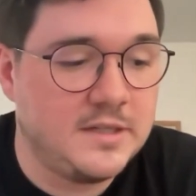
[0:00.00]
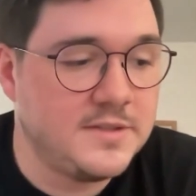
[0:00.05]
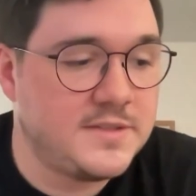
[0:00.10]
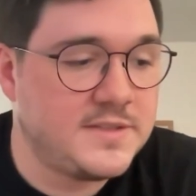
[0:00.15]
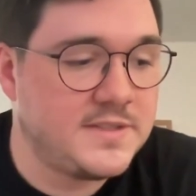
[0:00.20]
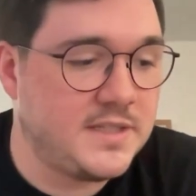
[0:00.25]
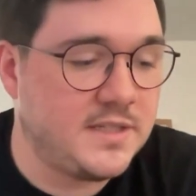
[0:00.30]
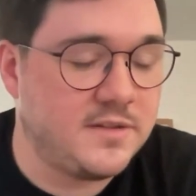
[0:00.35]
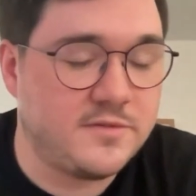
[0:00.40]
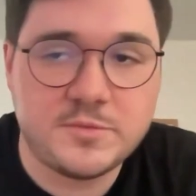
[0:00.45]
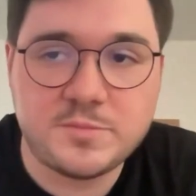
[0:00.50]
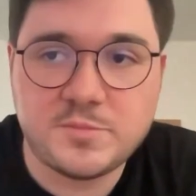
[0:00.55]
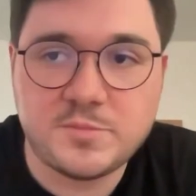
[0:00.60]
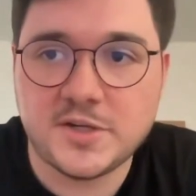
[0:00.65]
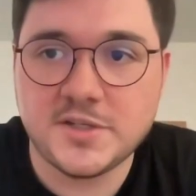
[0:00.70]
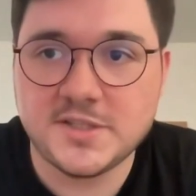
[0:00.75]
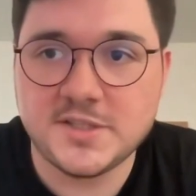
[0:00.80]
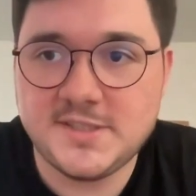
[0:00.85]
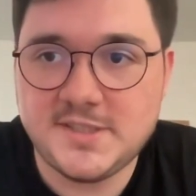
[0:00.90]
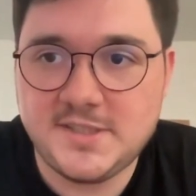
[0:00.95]
server
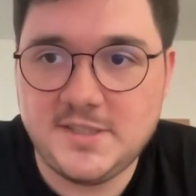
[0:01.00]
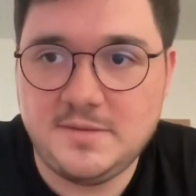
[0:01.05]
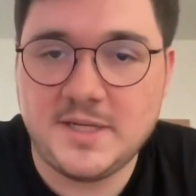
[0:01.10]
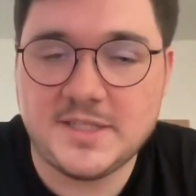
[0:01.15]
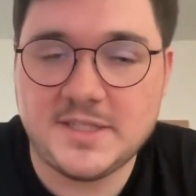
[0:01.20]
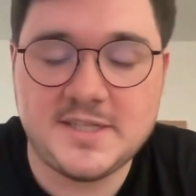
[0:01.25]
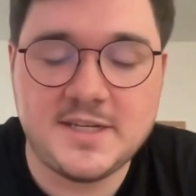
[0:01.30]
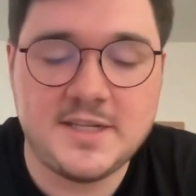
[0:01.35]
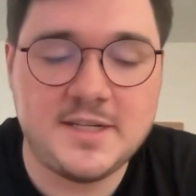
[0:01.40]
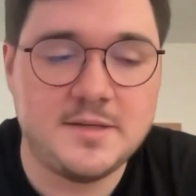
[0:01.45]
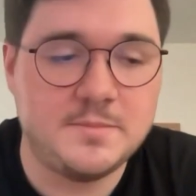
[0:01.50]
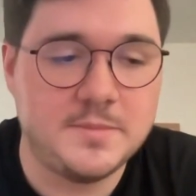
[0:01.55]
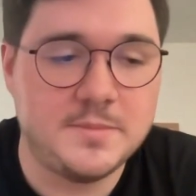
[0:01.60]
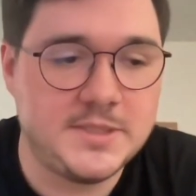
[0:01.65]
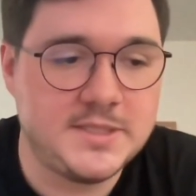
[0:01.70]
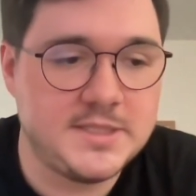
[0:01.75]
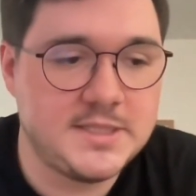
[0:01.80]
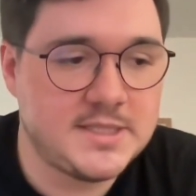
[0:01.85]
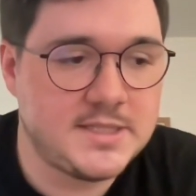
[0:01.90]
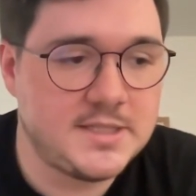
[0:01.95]
product team at
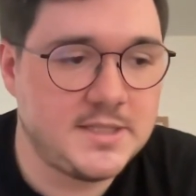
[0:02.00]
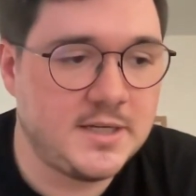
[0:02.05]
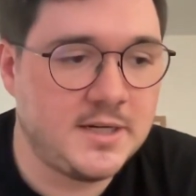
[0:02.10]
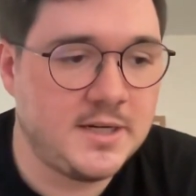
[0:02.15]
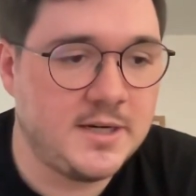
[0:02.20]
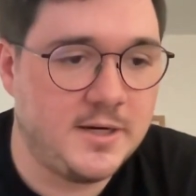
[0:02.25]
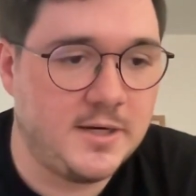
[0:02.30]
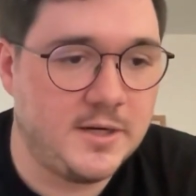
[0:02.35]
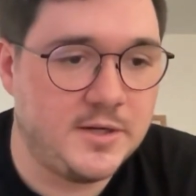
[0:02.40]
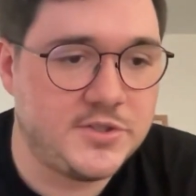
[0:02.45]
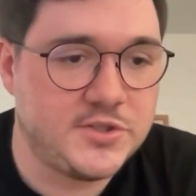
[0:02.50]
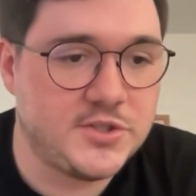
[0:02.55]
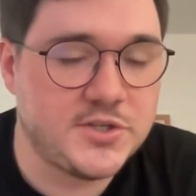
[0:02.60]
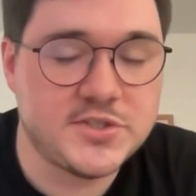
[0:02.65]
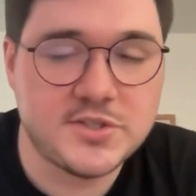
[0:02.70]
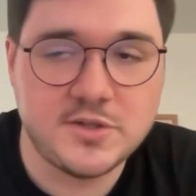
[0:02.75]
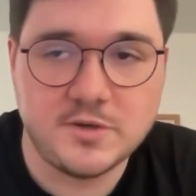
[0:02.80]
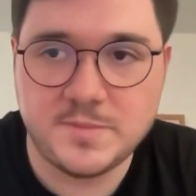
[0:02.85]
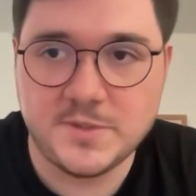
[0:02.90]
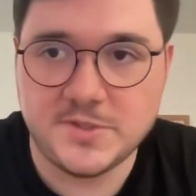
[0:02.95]
Elements
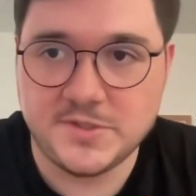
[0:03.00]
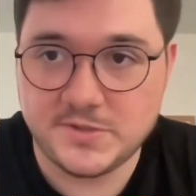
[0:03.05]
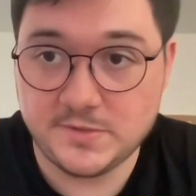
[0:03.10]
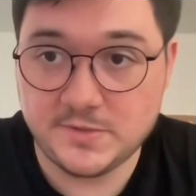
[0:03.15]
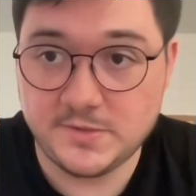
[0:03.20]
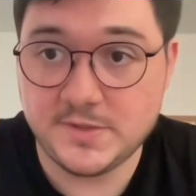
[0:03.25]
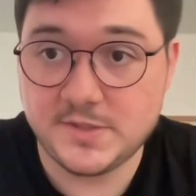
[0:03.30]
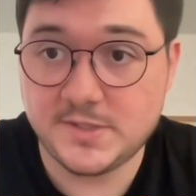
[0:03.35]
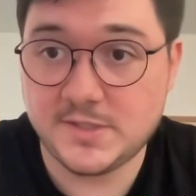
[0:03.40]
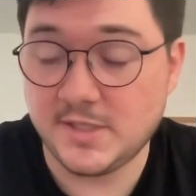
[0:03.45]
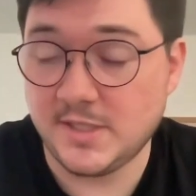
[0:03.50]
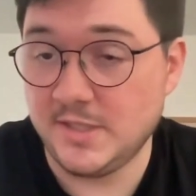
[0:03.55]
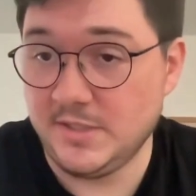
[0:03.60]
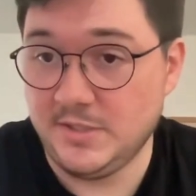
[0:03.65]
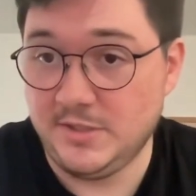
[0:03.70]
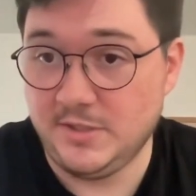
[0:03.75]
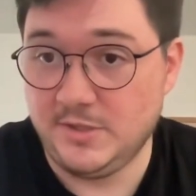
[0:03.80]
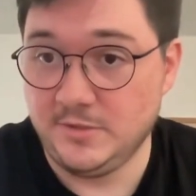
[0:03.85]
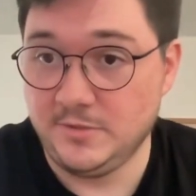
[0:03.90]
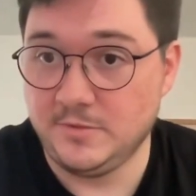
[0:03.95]
just open sourced a
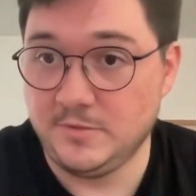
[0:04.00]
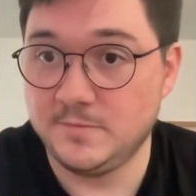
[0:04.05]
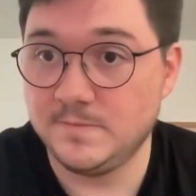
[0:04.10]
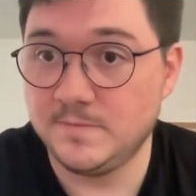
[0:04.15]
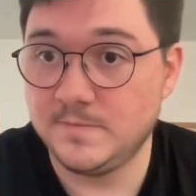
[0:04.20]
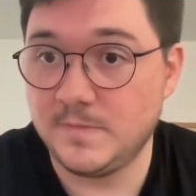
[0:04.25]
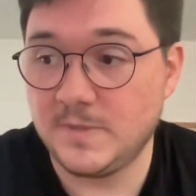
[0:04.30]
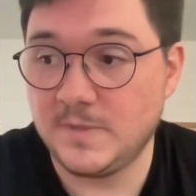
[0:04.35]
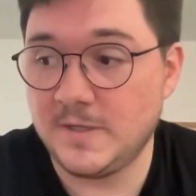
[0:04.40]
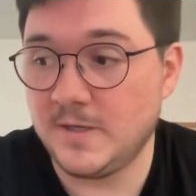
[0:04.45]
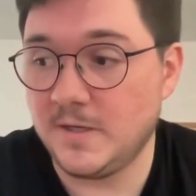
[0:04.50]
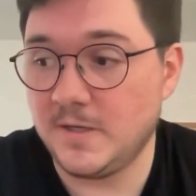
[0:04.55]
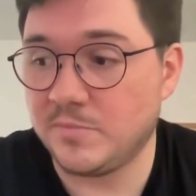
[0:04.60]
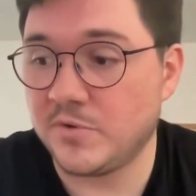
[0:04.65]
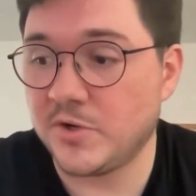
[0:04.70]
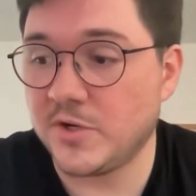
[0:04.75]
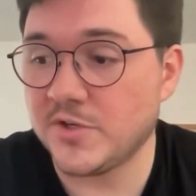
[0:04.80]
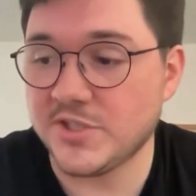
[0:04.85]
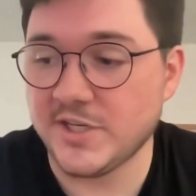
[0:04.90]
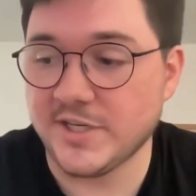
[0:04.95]
new
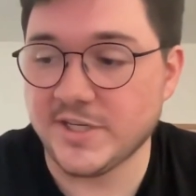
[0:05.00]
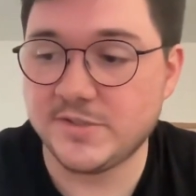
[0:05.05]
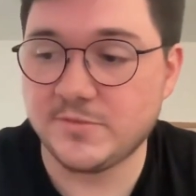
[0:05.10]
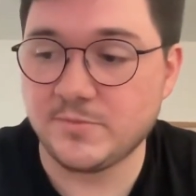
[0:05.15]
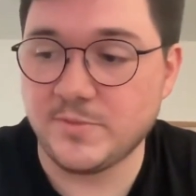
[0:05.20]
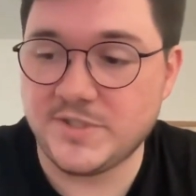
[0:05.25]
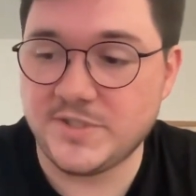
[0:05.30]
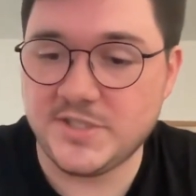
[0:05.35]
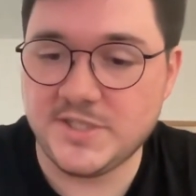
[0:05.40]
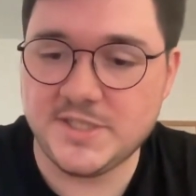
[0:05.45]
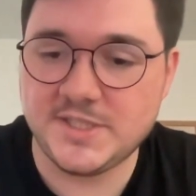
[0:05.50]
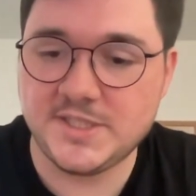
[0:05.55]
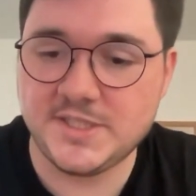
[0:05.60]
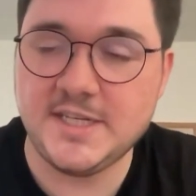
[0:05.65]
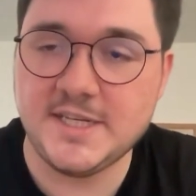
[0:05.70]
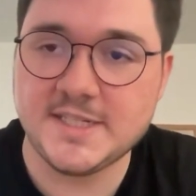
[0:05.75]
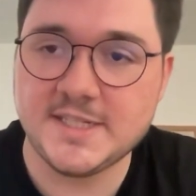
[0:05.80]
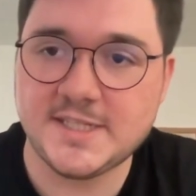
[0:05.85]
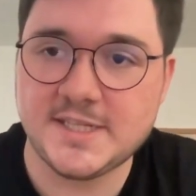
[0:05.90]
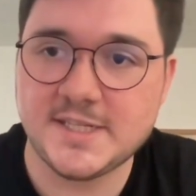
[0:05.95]
project, which is
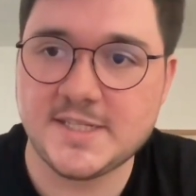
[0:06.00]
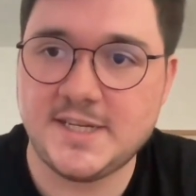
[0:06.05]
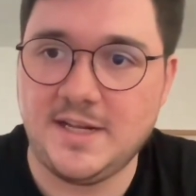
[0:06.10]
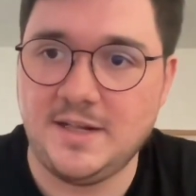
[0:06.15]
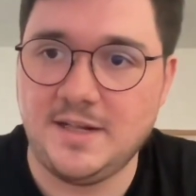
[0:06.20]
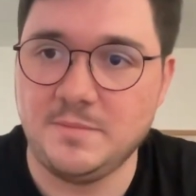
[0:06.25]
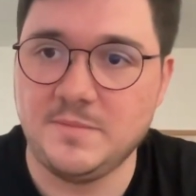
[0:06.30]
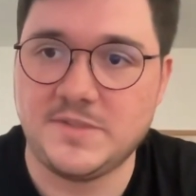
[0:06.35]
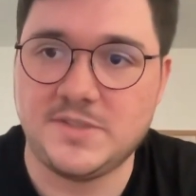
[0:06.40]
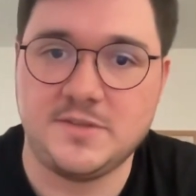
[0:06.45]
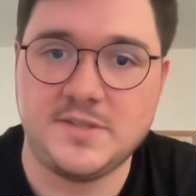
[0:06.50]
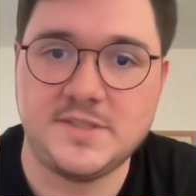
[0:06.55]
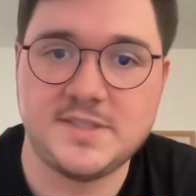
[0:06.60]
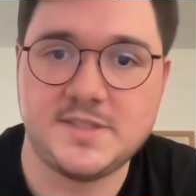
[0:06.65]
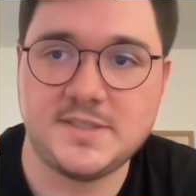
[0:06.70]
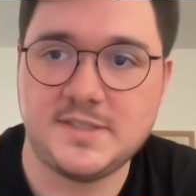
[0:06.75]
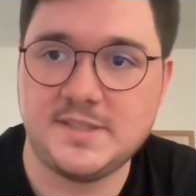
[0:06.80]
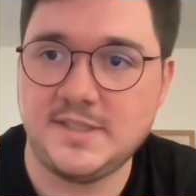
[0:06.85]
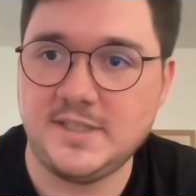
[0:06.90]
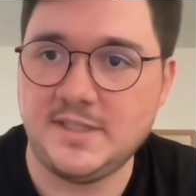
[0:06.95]
ESS Helm. So
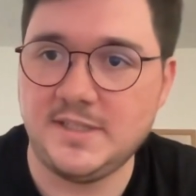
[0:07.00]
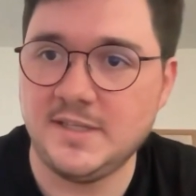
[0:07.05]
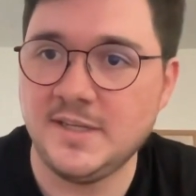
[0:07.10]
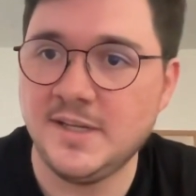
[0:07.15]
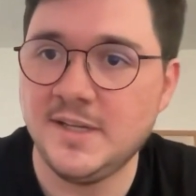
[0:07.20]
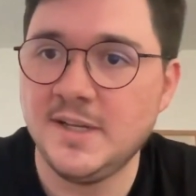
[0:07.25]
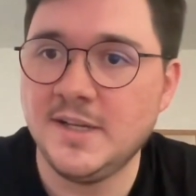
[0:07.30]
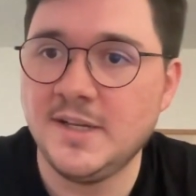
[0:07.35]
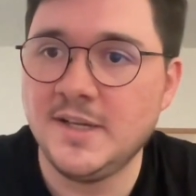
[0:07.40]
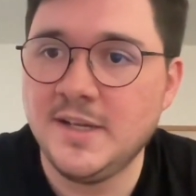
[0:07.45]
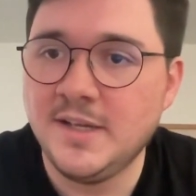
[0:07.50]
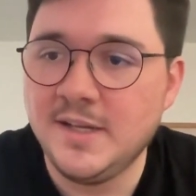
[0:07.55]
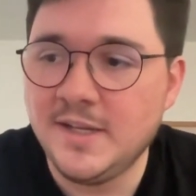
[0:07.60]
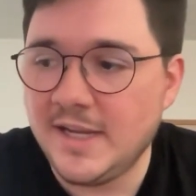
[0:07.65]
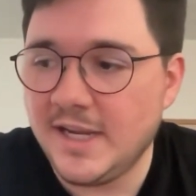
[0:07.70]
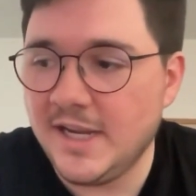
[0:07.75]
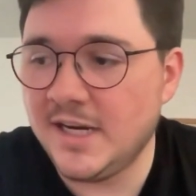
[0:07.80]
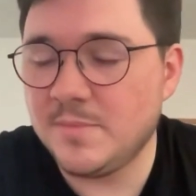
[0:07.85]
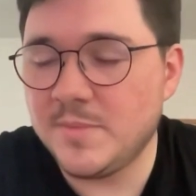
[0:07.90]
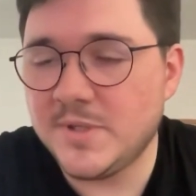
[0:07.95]
it's the
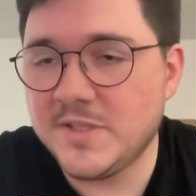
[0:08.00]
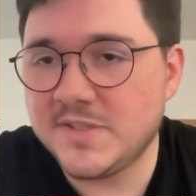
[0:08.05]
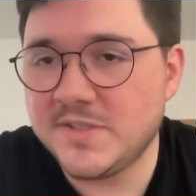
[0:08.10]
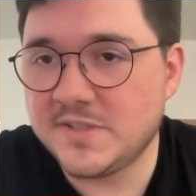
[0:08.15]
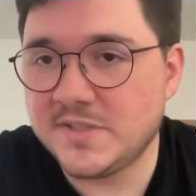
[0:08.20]
Element